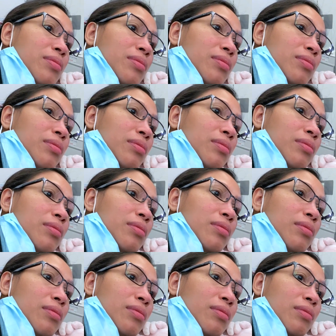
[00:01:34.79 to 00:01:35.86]

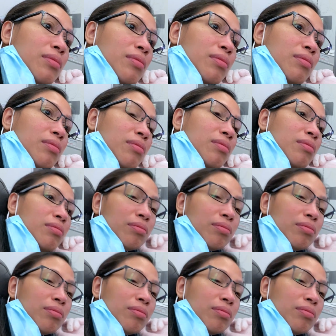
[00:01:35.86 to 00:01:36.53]
(no one is talking)